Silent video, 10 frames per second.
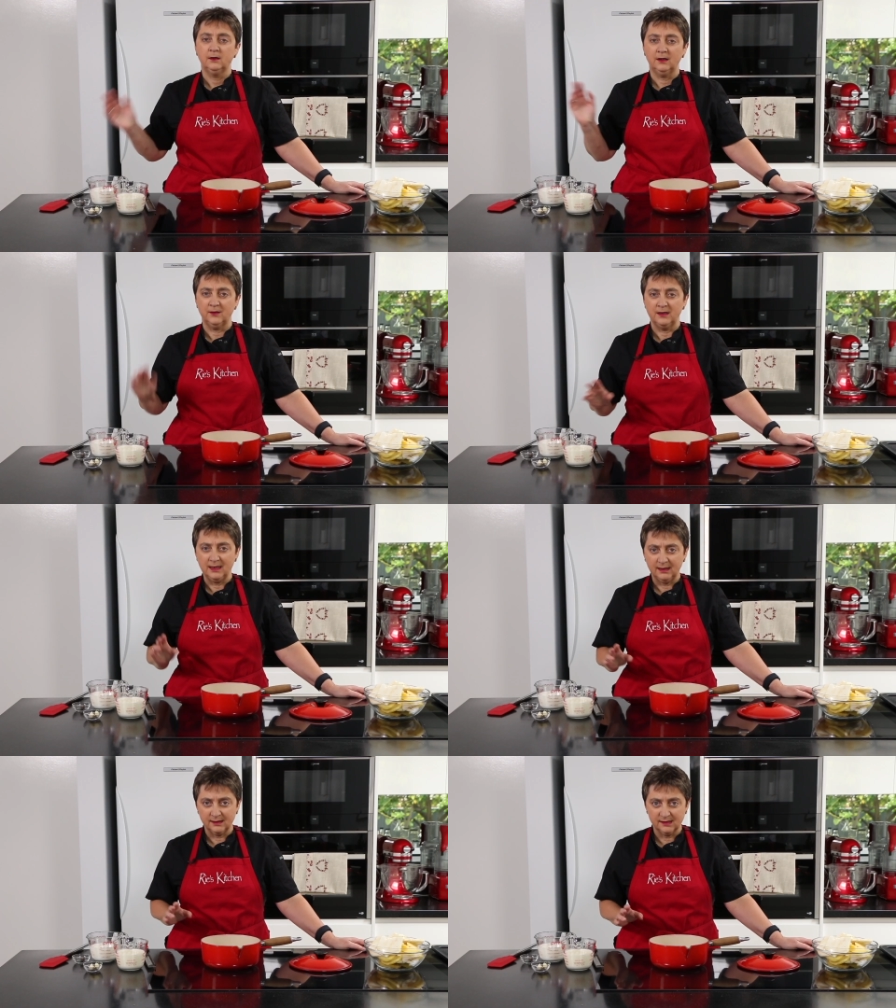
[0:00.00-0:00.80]
Now the
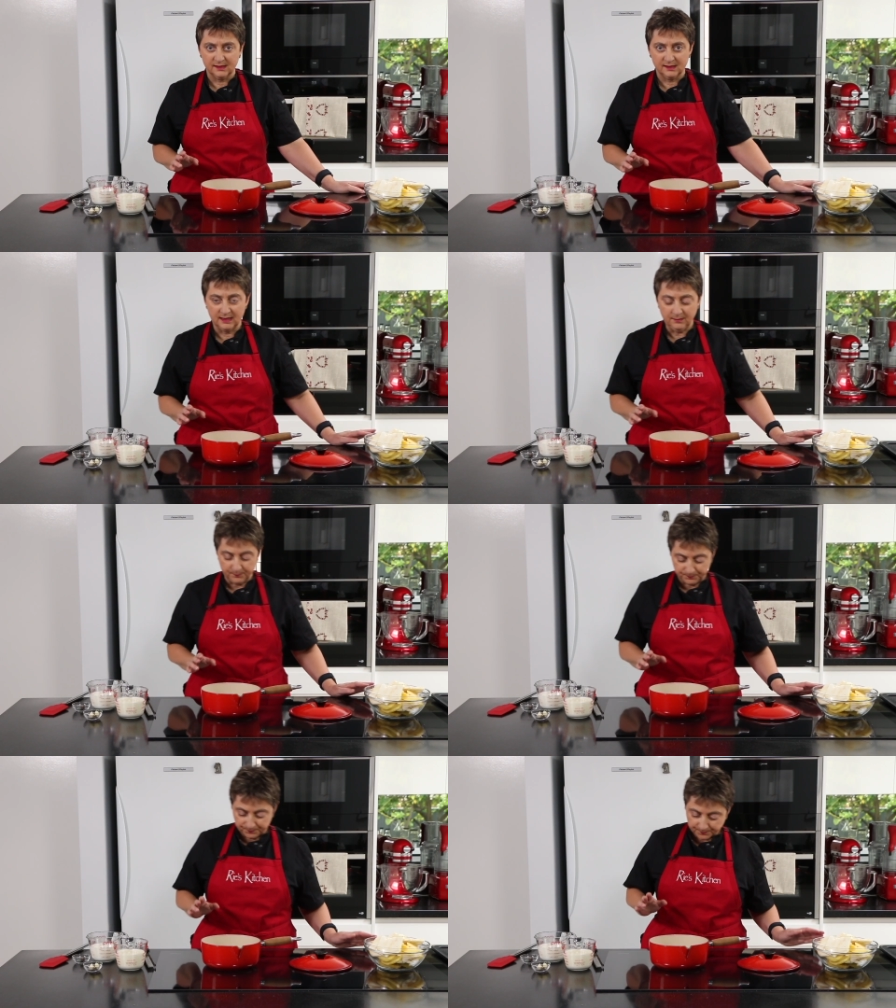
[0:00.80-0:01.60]
next
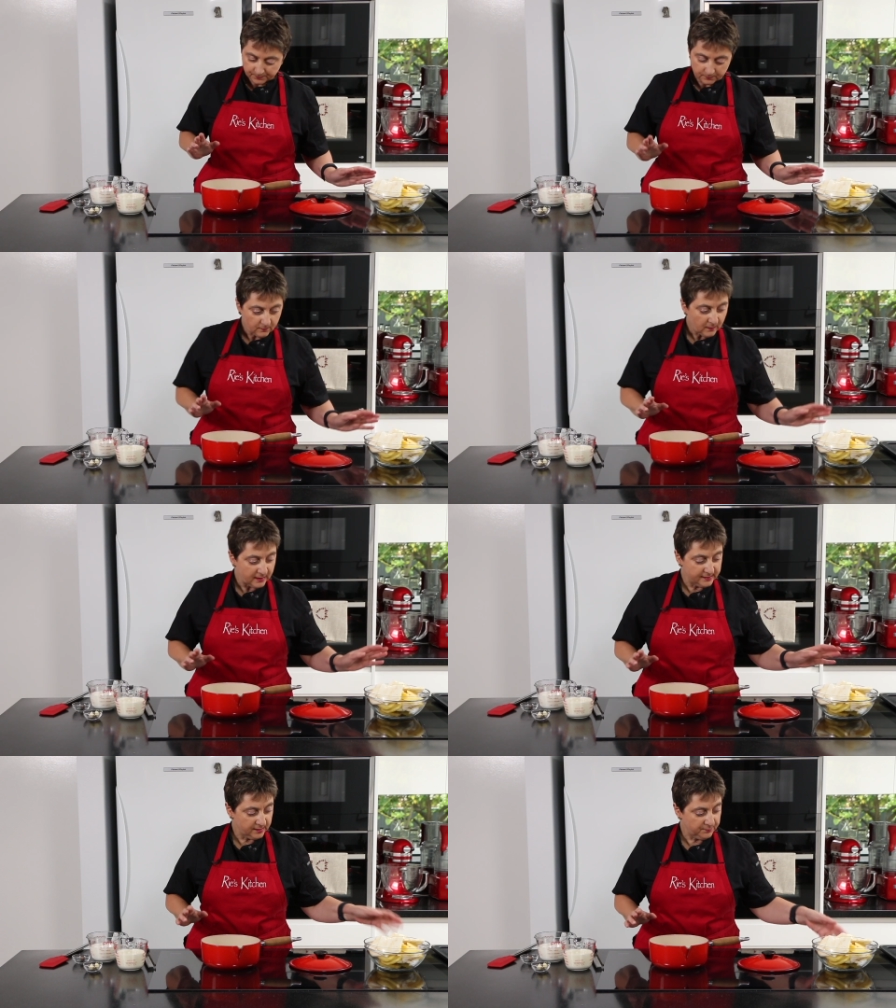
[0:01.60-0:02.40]
step
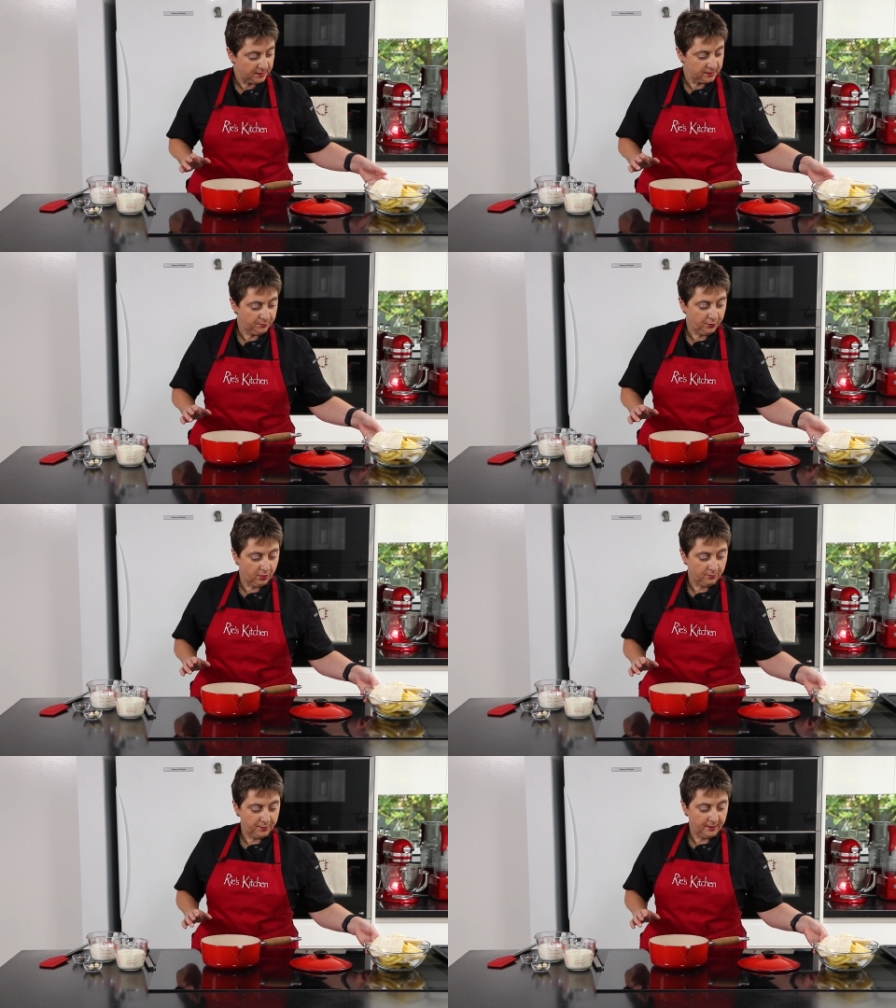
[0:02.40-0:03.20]
is I'm going to
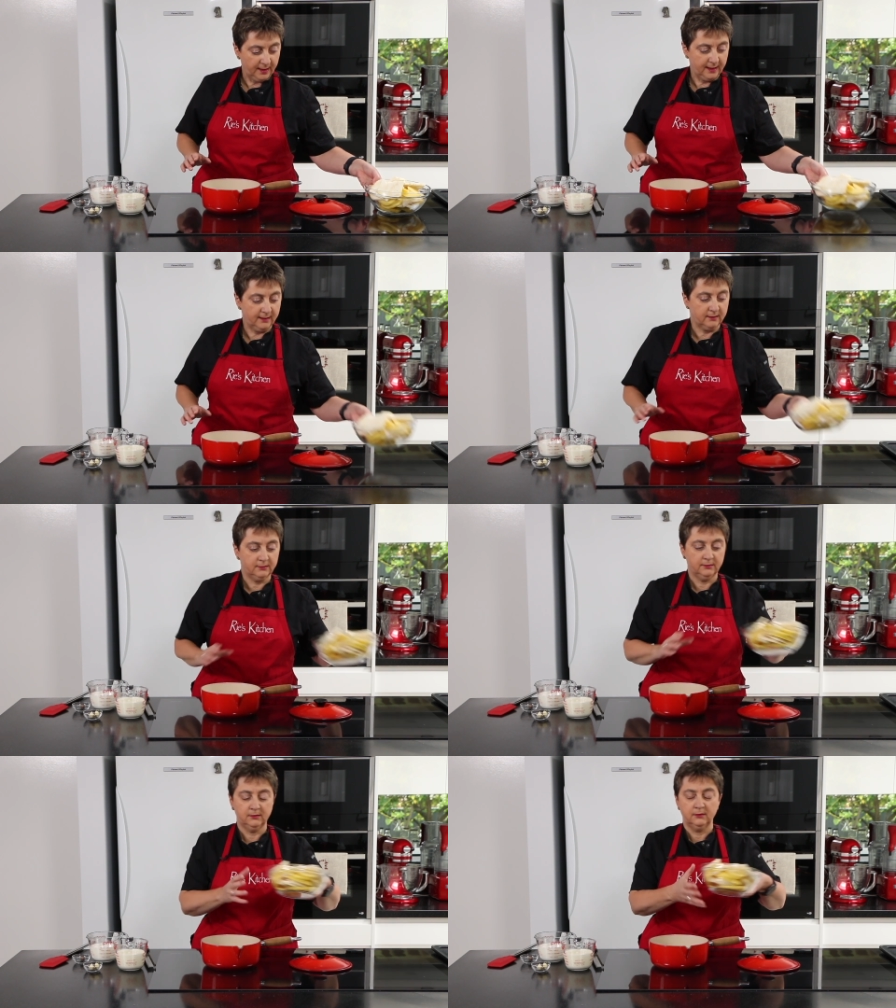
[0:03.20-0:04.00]
pop our
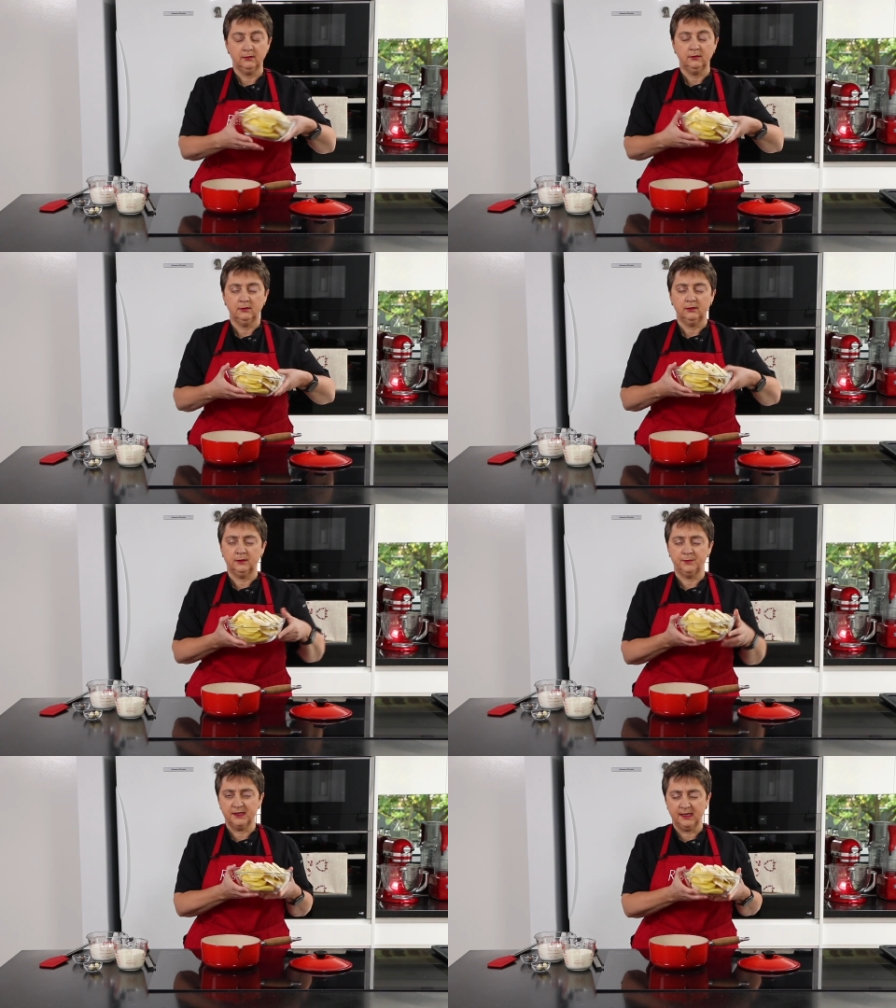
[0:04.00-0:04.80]

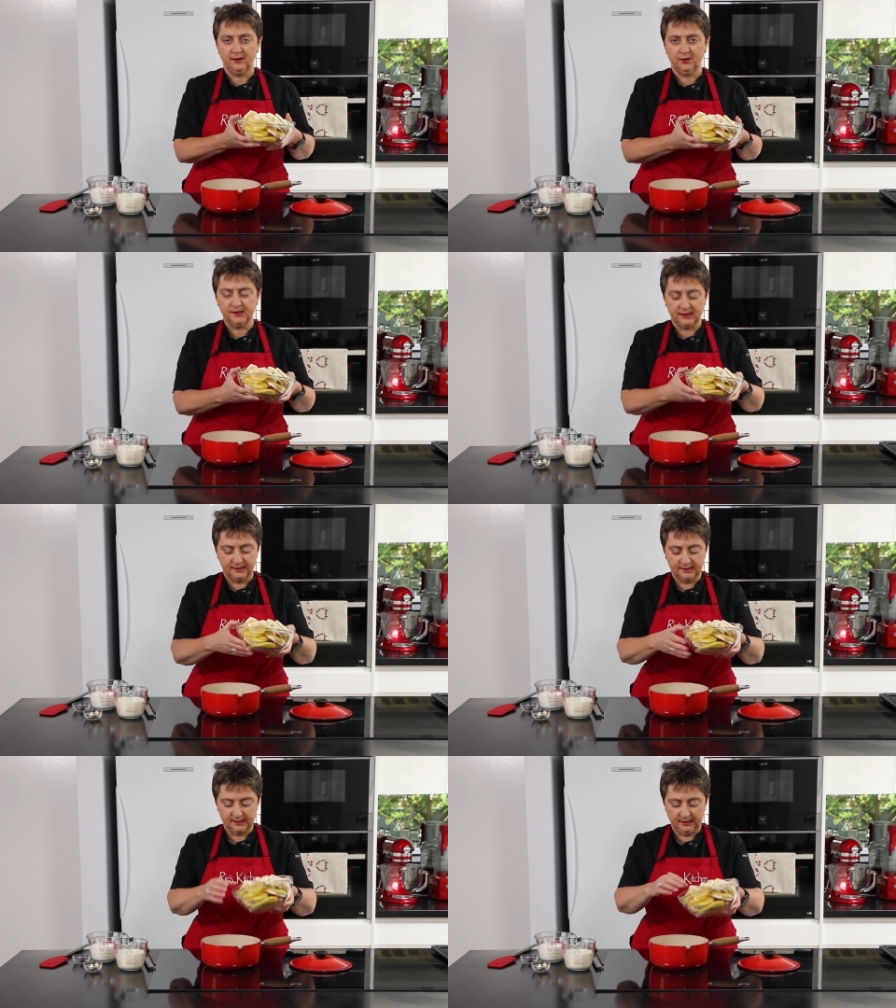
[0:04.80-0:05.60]
potatoes
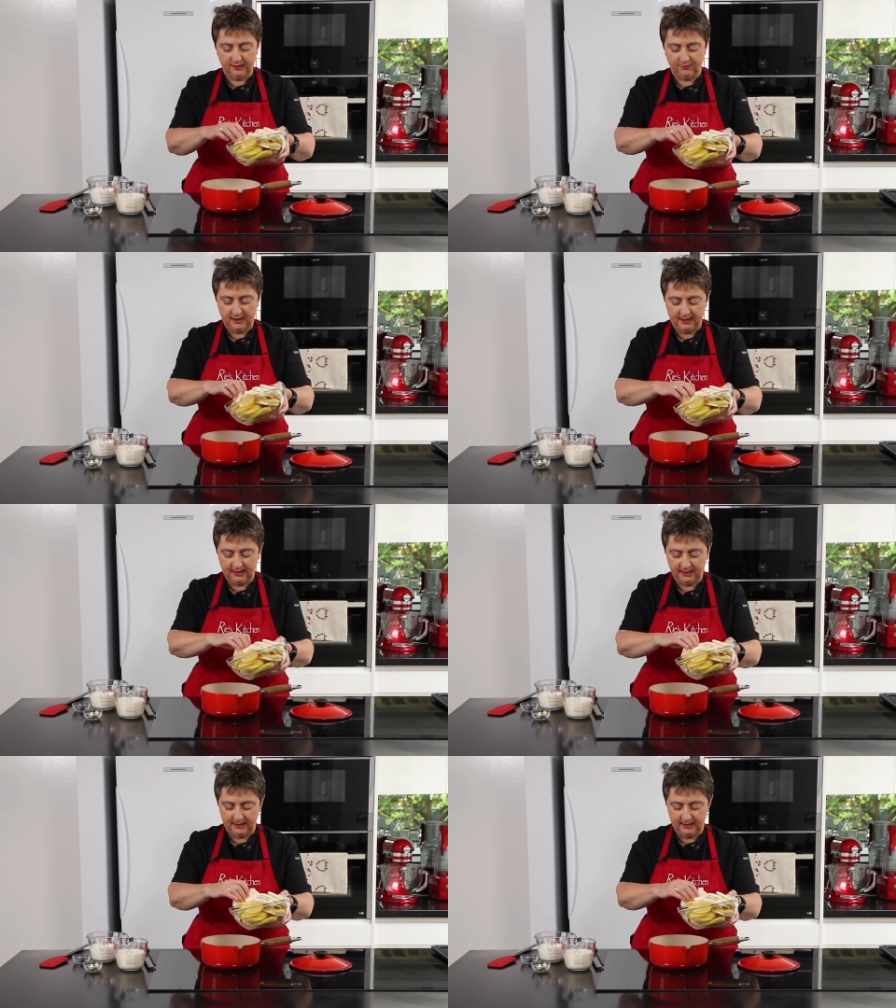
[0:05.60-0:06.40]
and
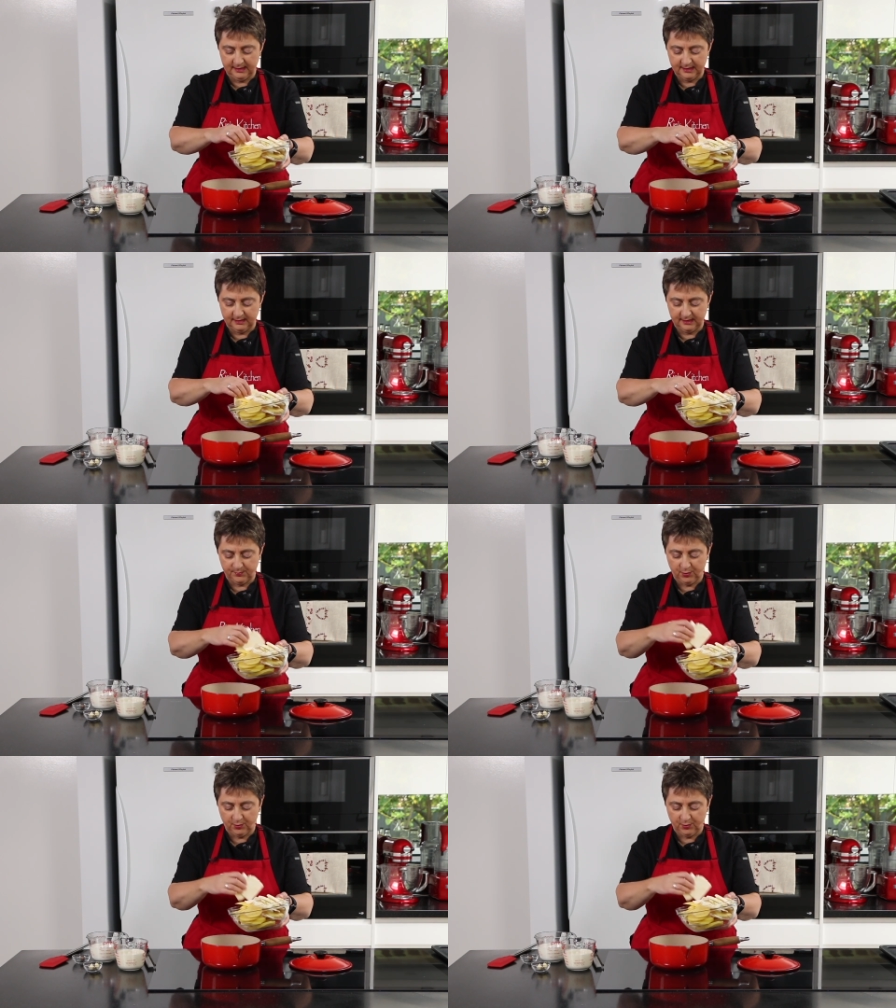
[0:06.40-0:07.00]
celeriac into this